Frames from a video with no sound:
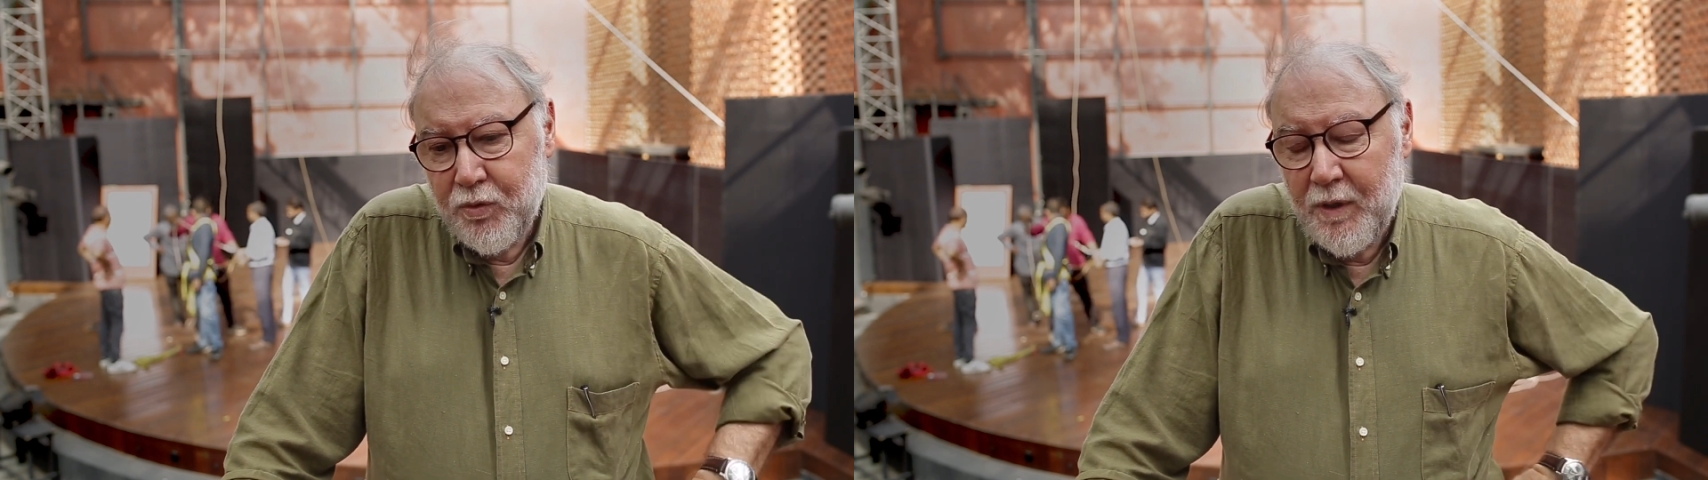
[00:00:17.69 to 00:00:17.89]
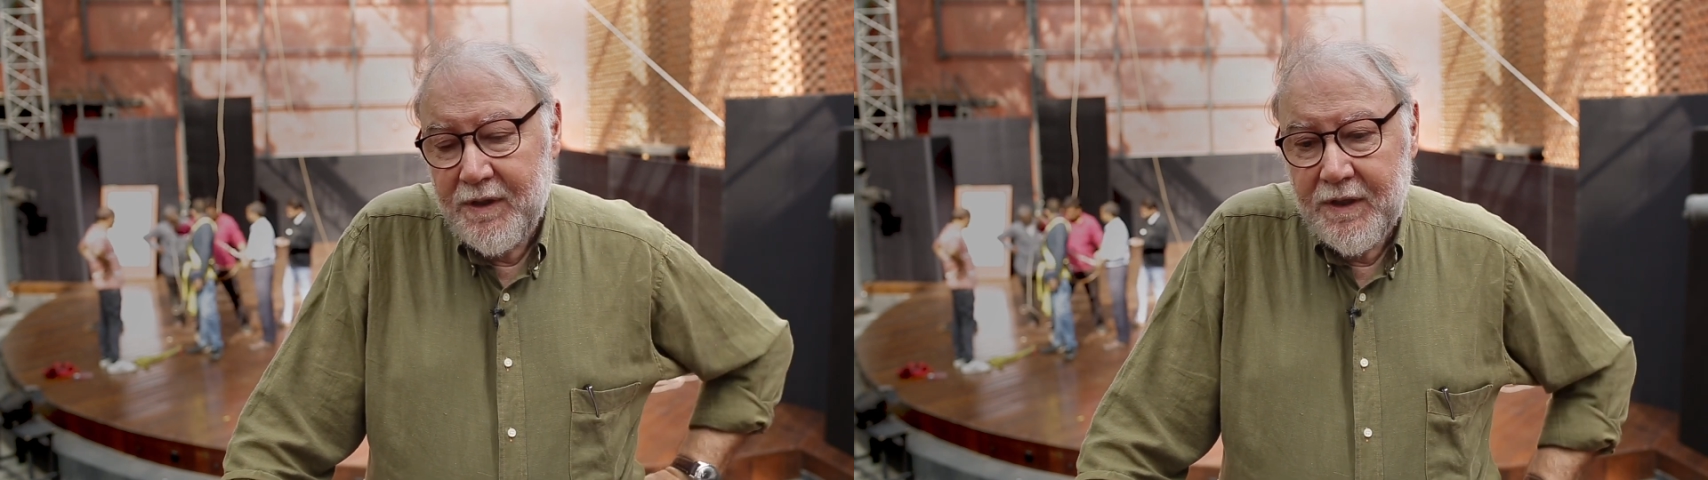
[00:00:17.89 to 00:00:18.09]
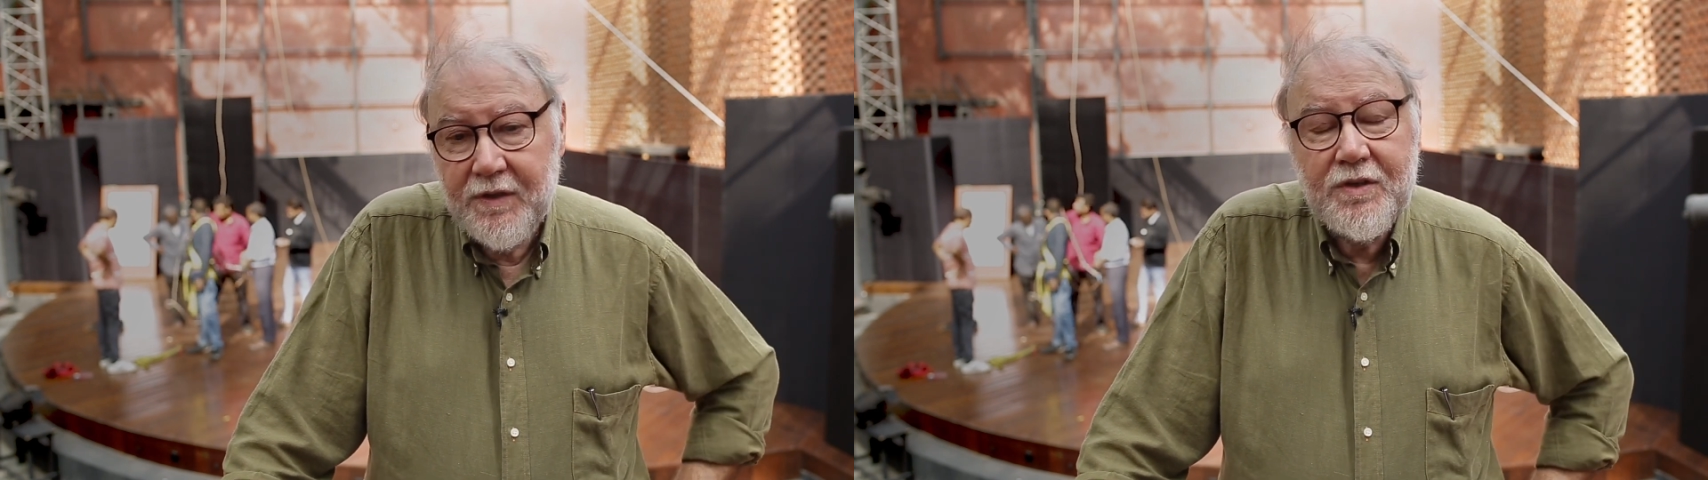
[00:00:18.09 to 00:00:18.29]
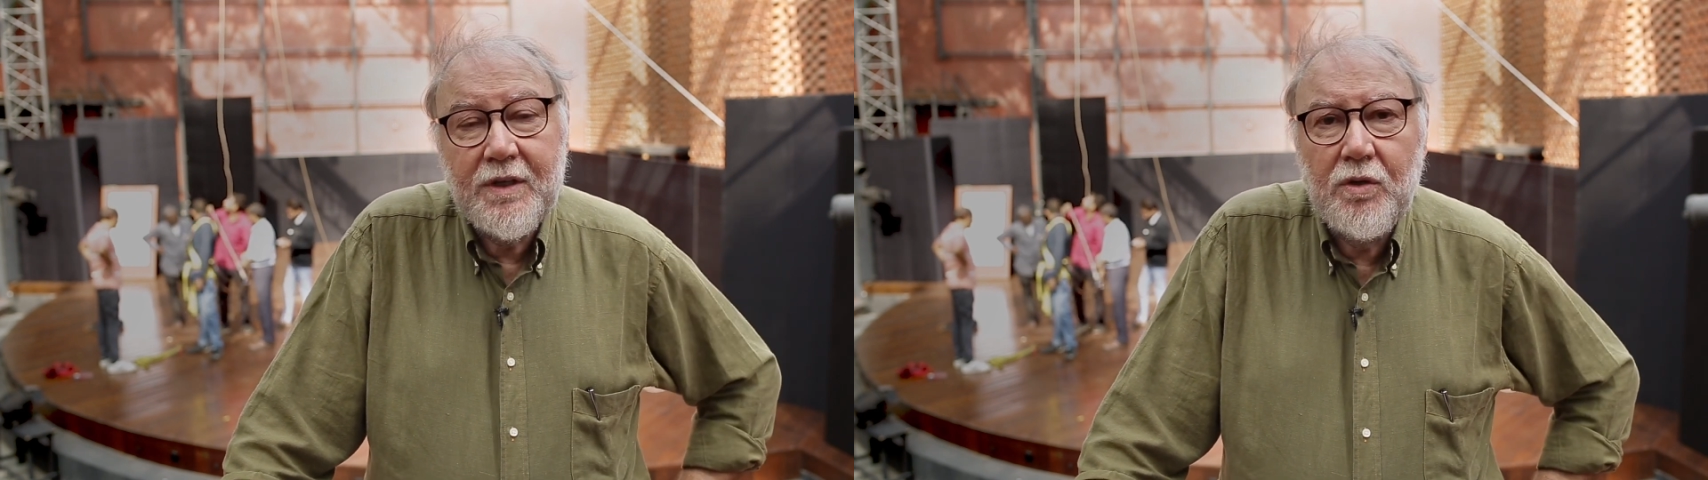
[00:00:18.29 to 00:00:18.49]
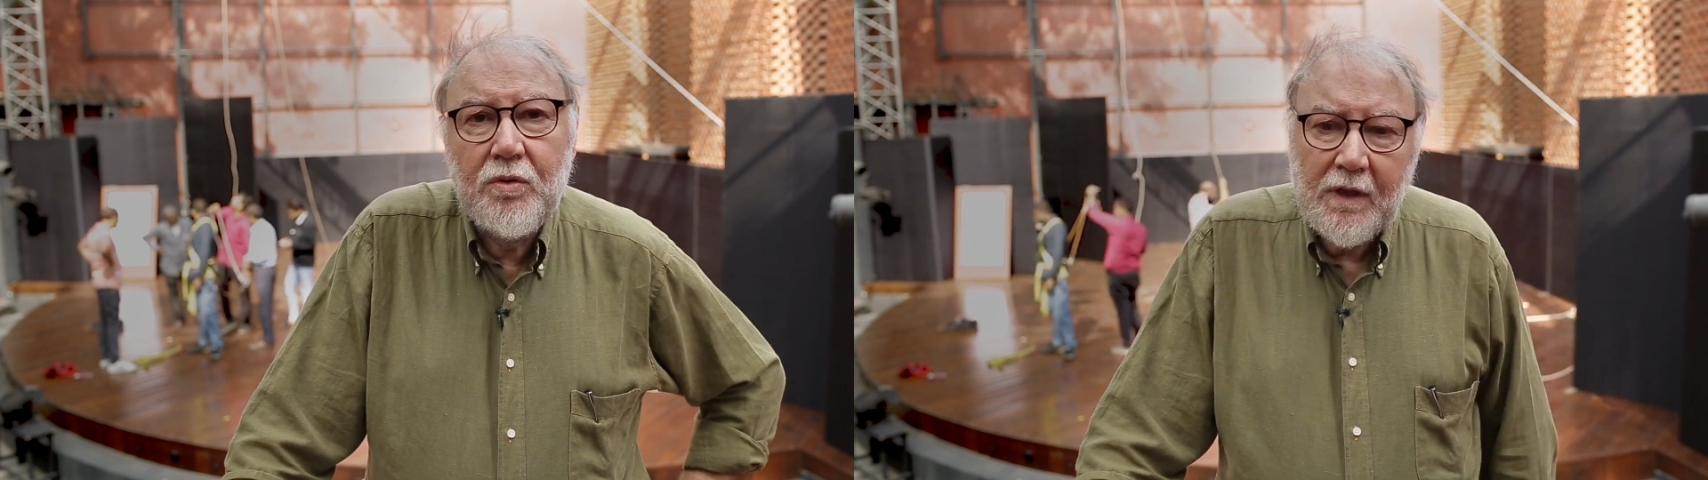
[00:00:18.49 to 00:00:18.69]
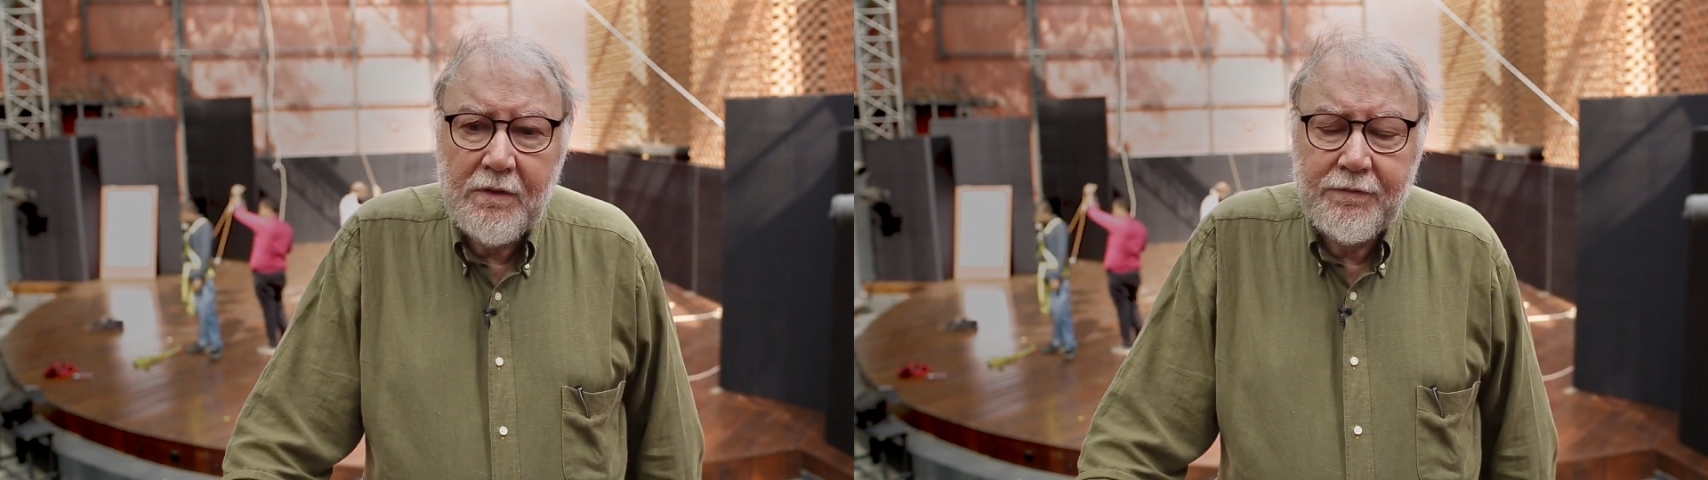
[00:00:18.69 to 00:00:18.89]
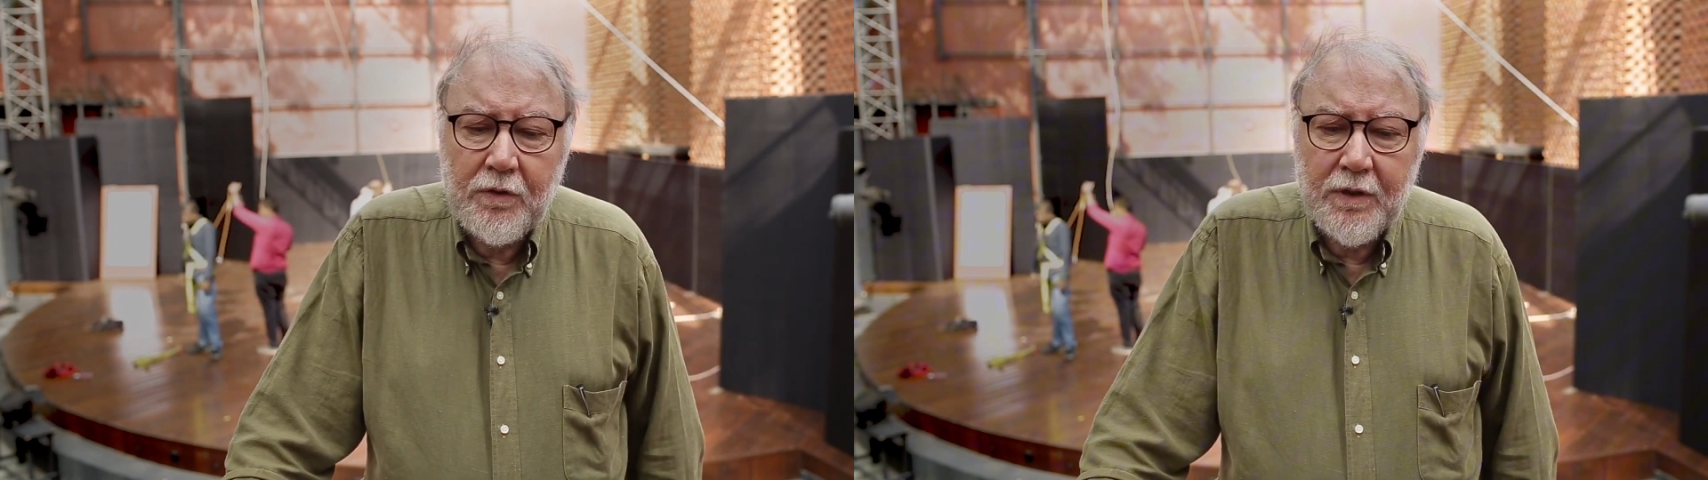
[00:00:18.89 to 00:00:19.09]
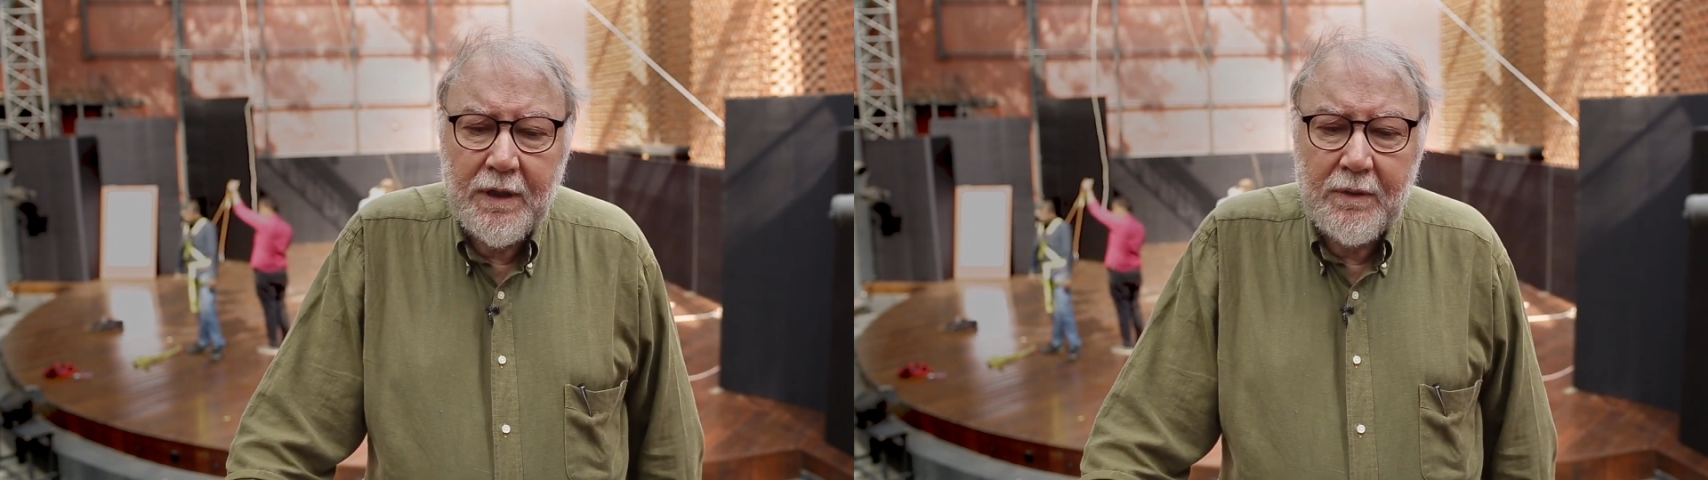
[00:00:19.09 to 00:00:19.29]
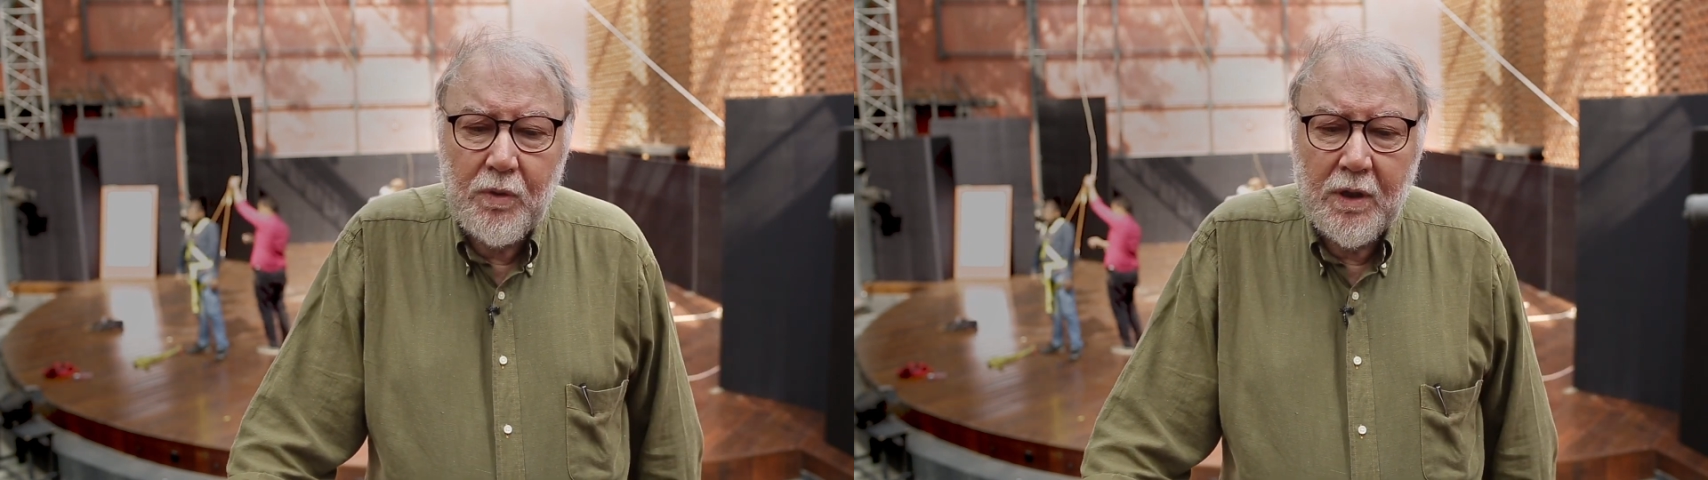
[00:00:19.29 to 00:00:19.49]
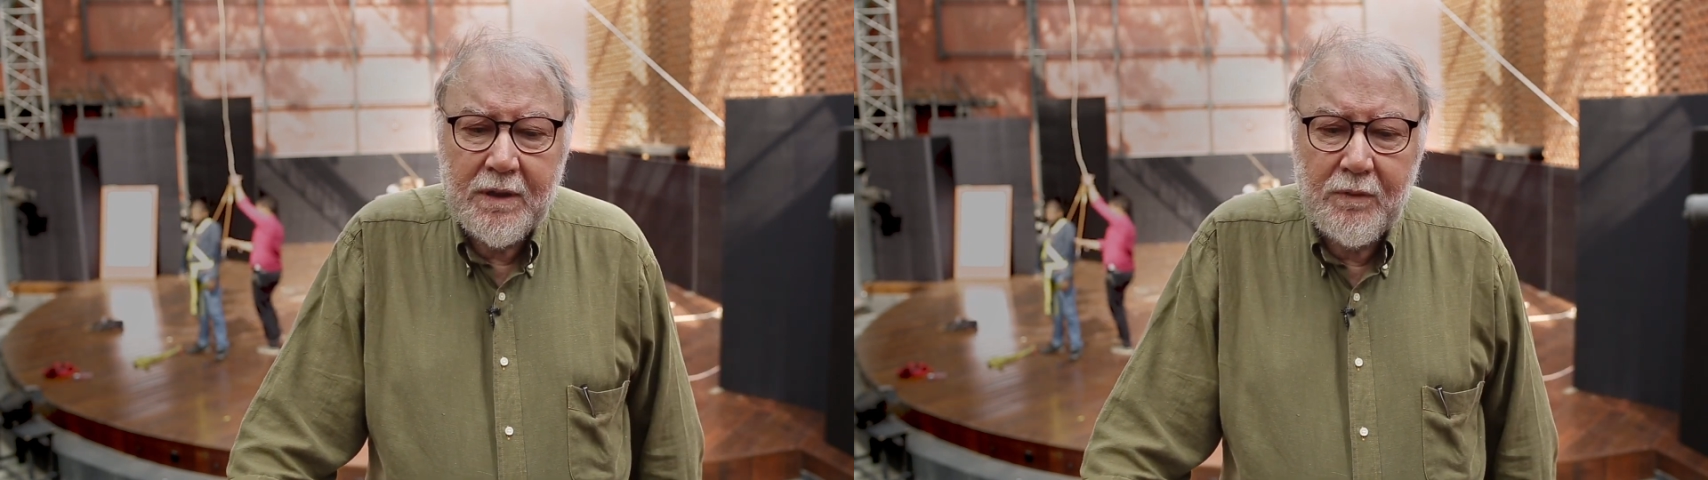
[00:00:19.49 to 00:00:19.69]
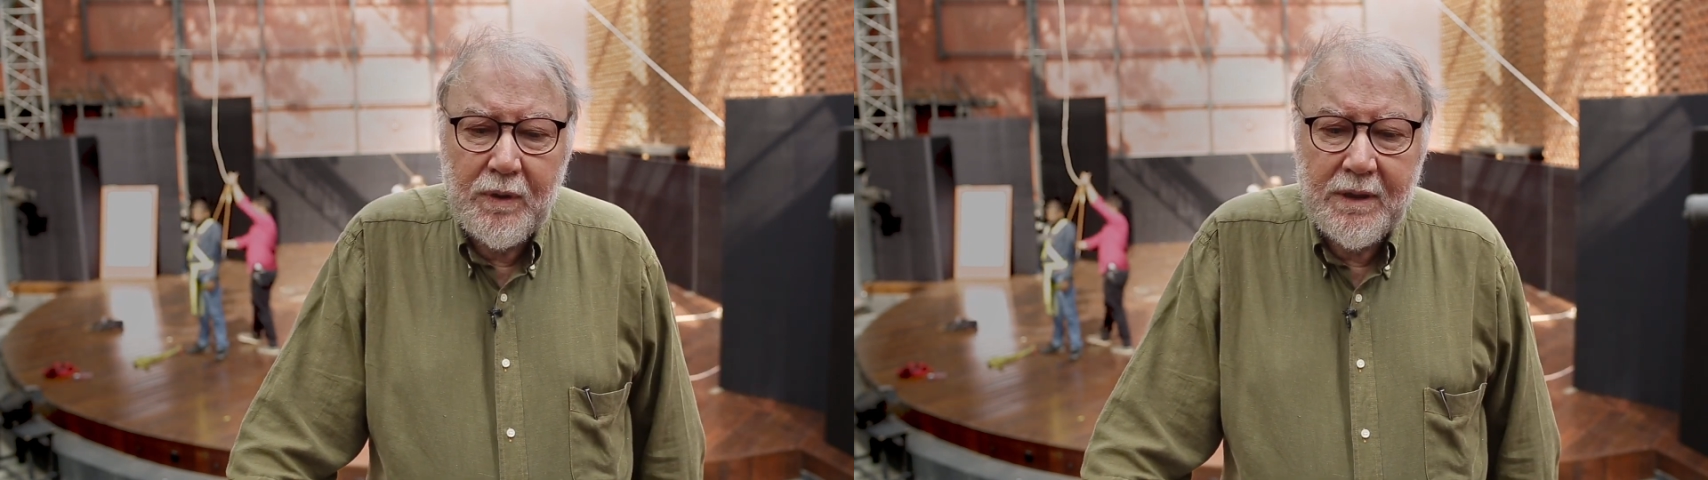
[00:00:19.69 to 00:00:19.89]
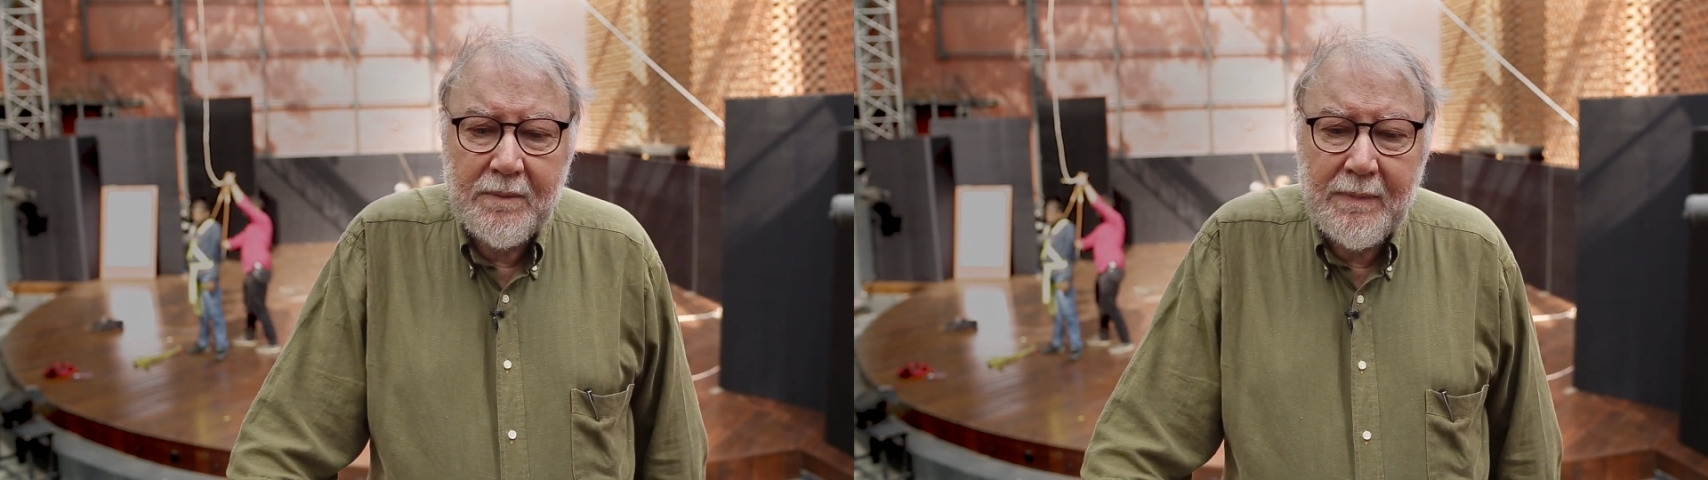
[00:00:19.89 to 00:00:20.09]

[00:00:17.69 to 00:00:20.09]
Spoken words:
20 years ago for work with